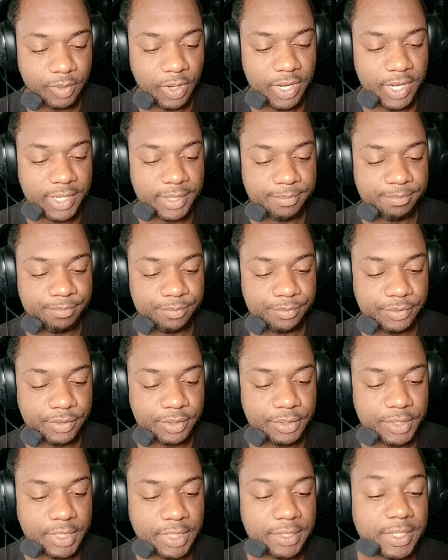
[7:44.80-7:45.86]
All right,
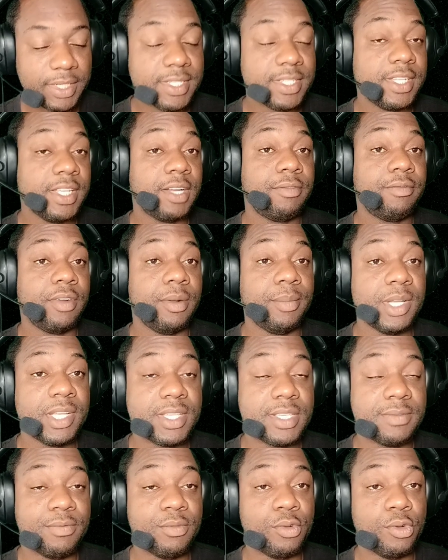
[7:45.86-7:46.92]
great race there from
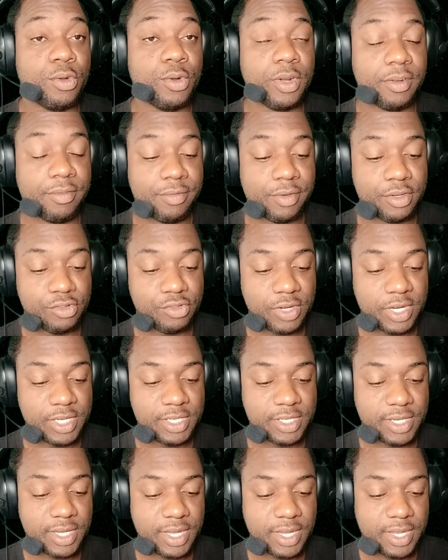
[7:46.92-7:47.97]
us for our first
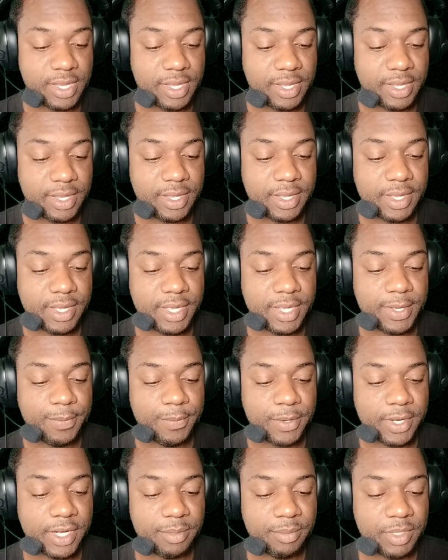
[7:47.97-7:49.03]
race. Uh,
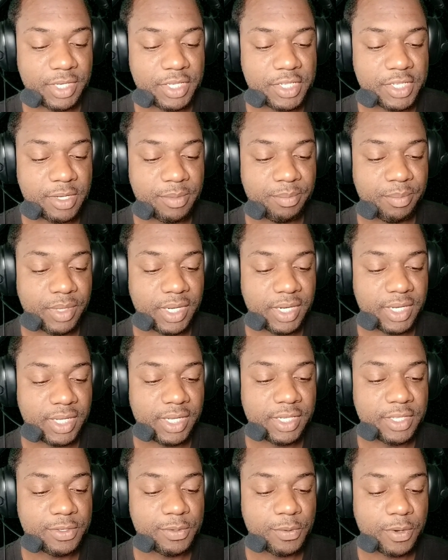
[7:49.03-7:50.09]
we're going to be jumping
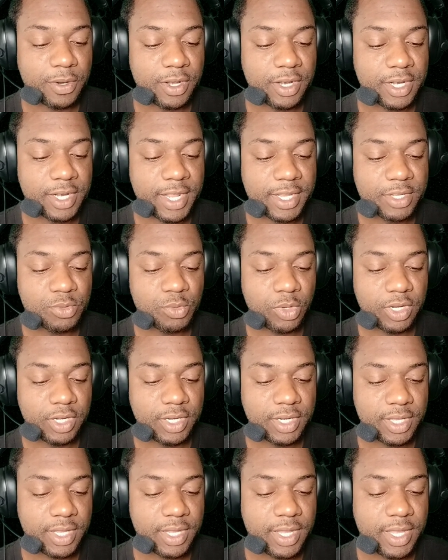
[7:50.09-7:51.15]
into our next one
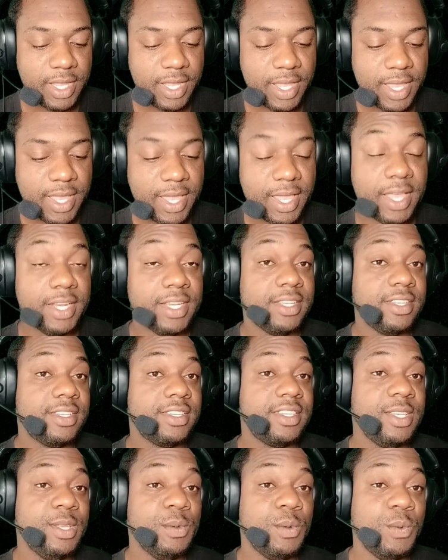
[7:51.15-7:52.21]
and
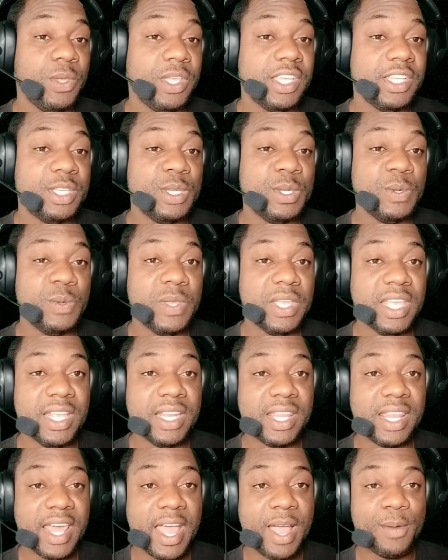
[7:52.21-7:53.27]
see what we could do
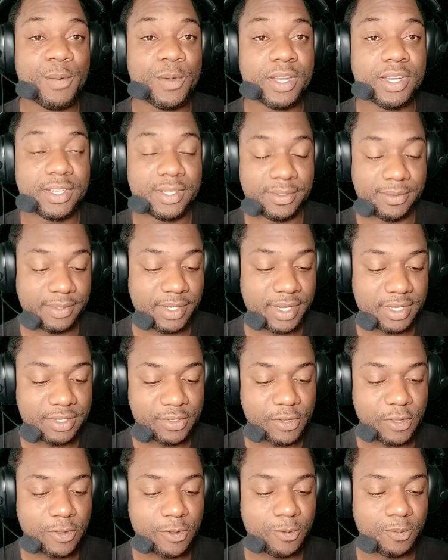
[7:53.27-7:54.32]
in that one. Let's
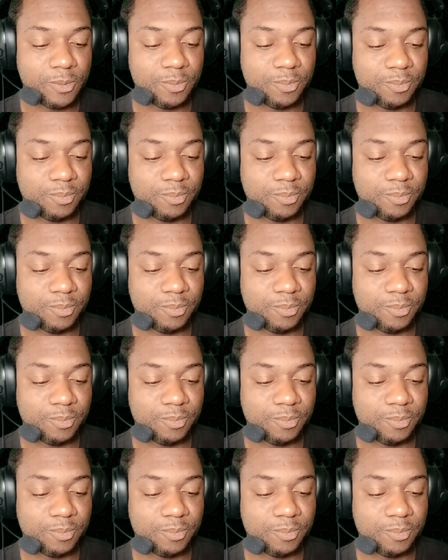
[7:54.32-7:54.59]
go.